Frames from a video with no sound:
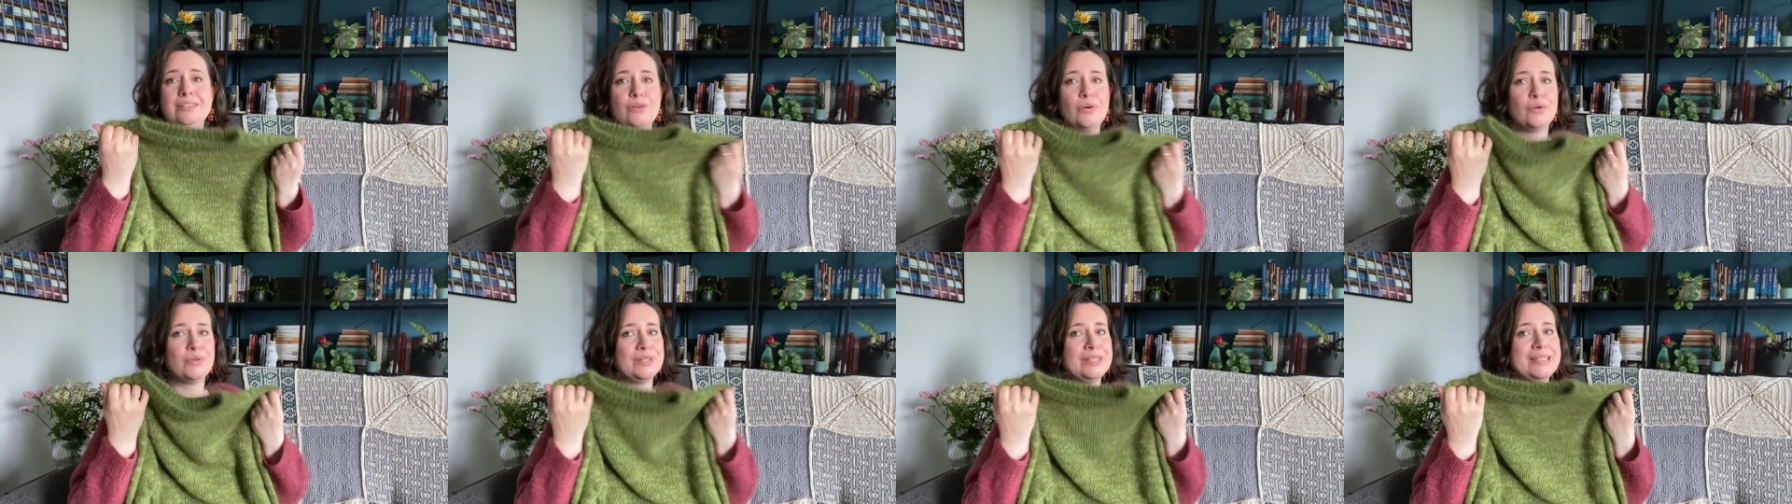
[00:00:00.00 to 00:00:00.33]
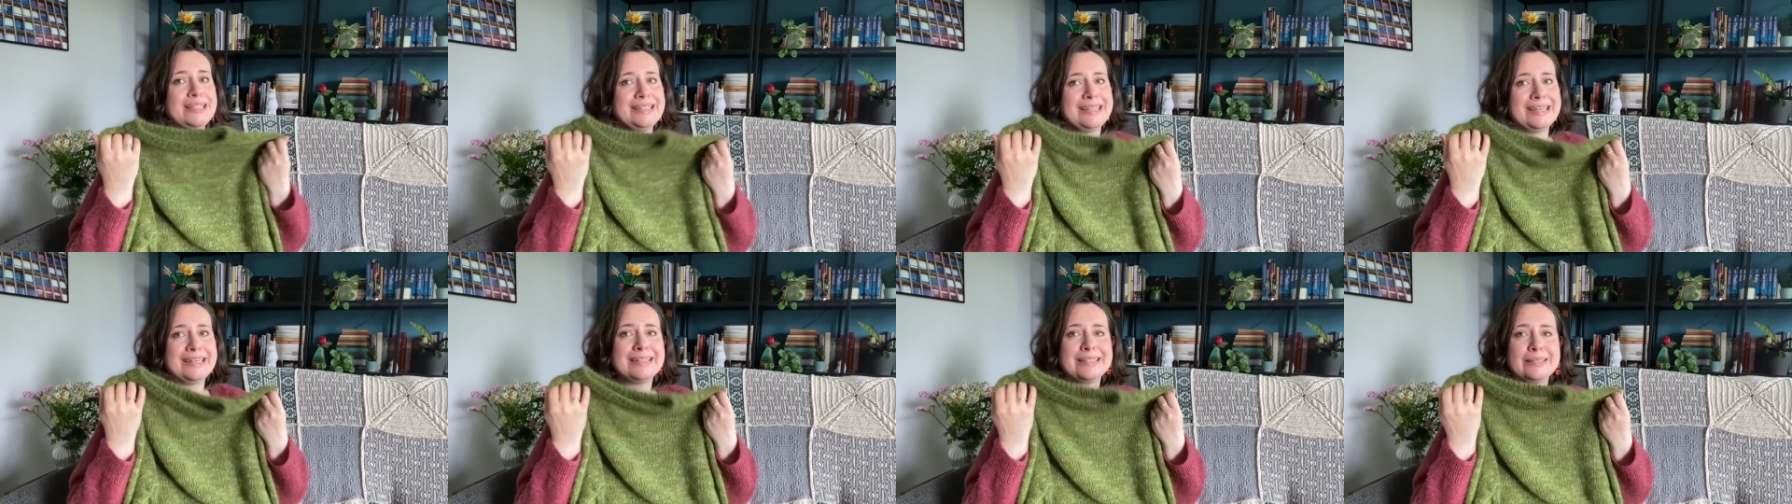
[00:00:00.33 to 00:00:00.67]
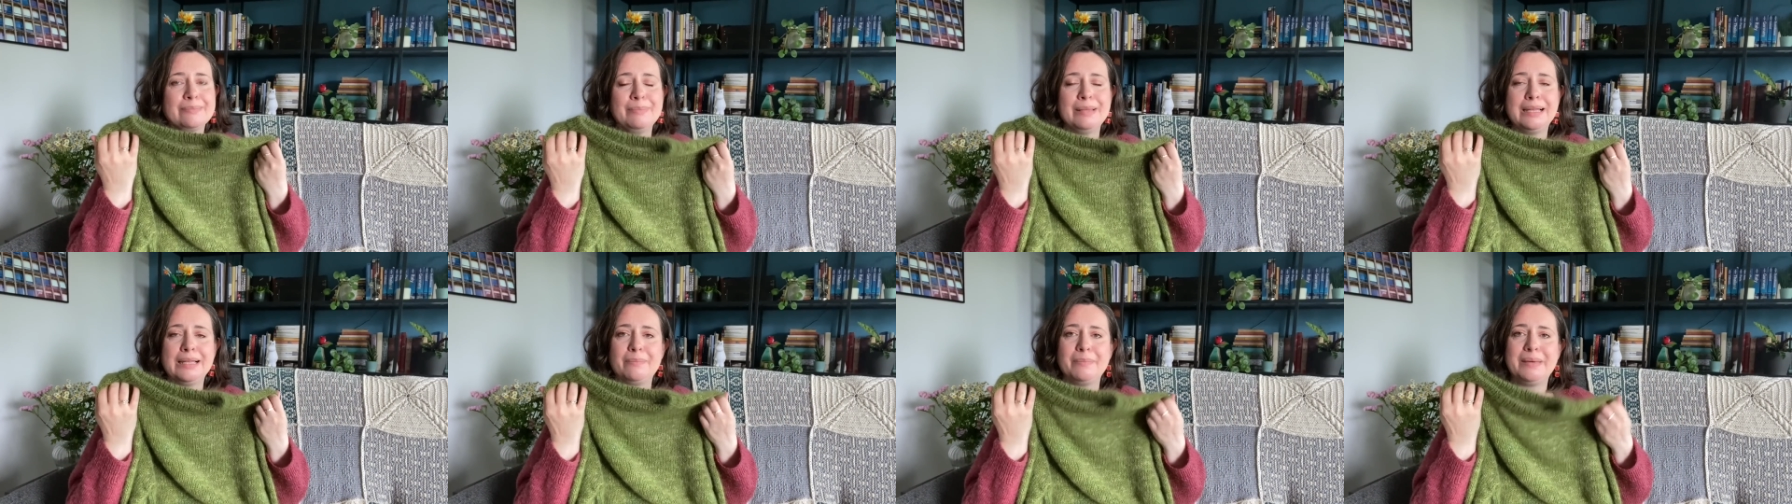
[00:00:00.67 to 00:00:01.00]
on
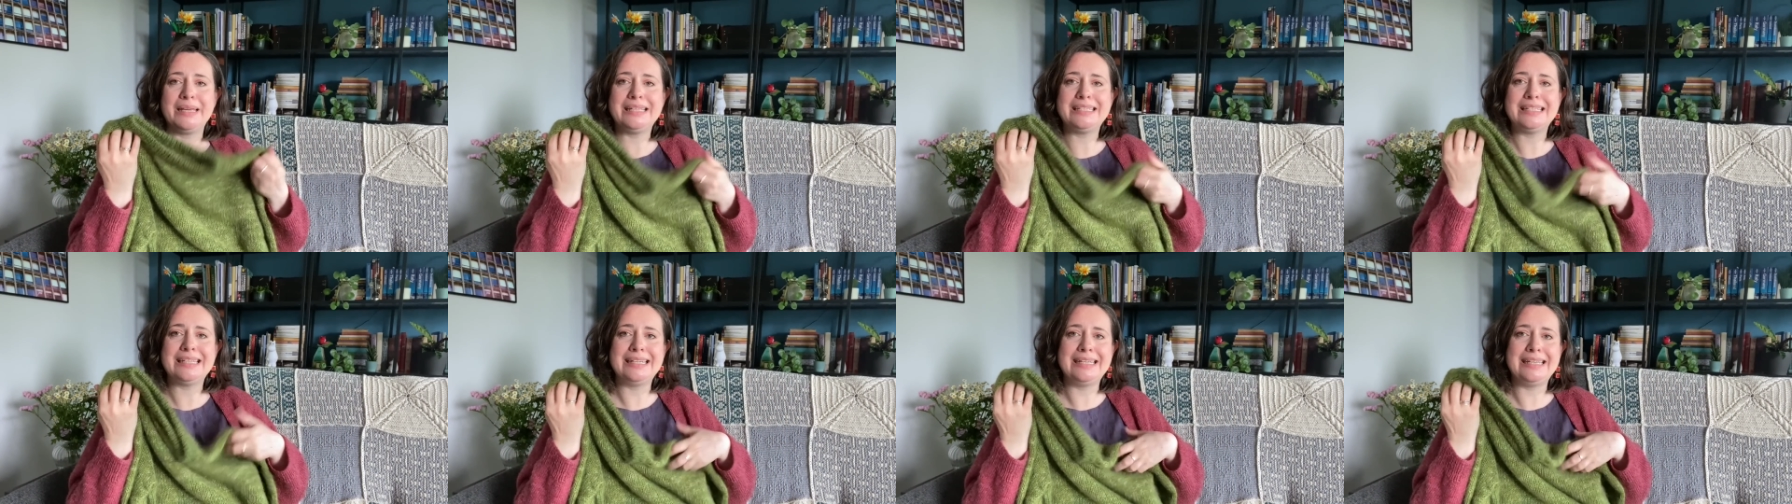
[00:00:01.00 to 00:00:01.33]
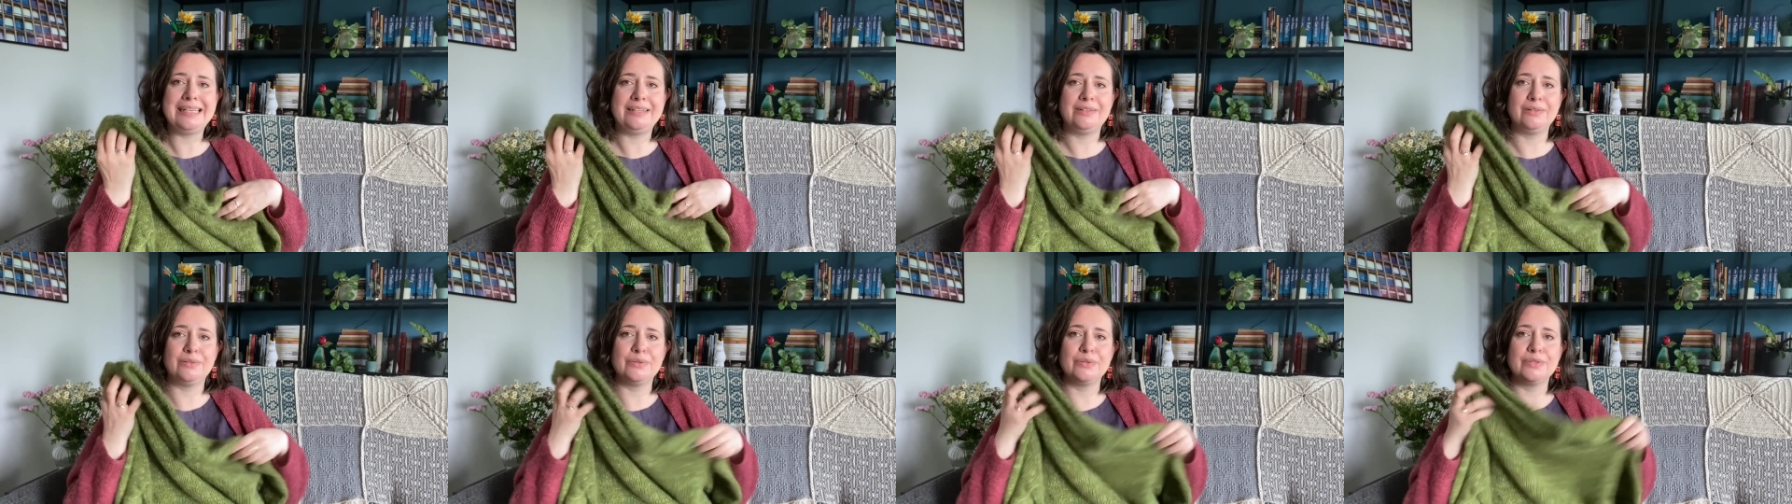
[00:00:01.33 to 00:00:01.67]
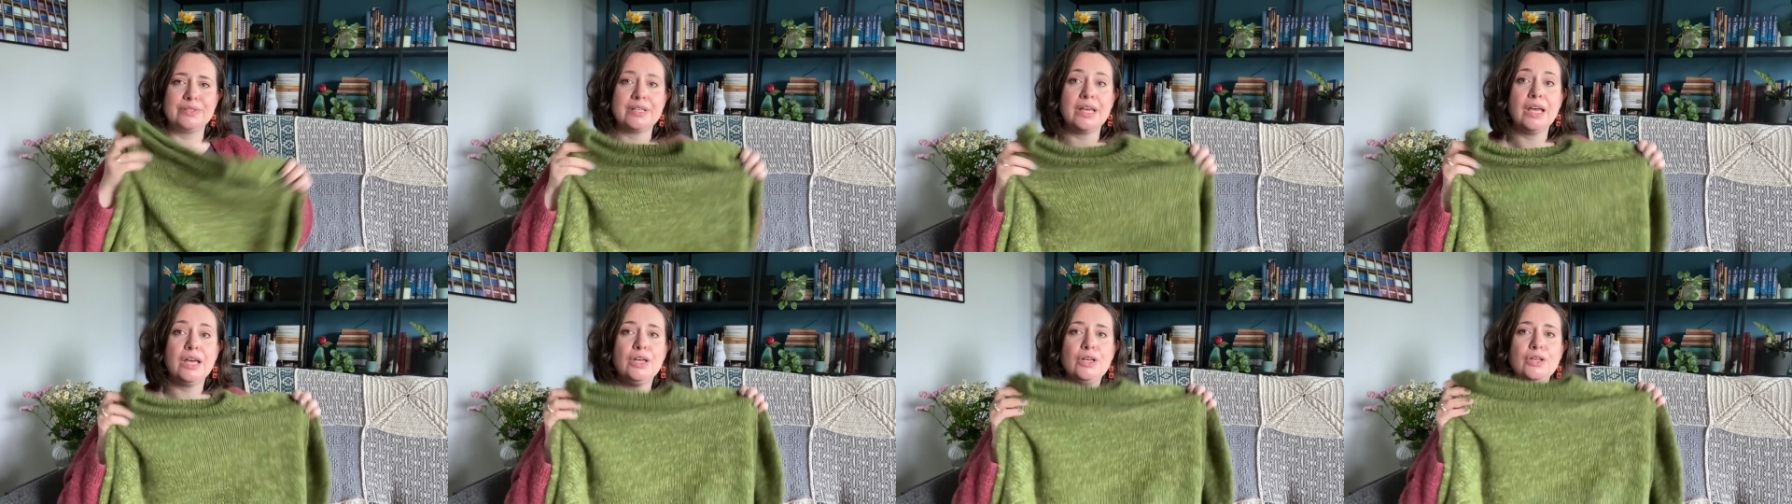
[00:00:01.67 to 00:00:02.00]
6mm needles.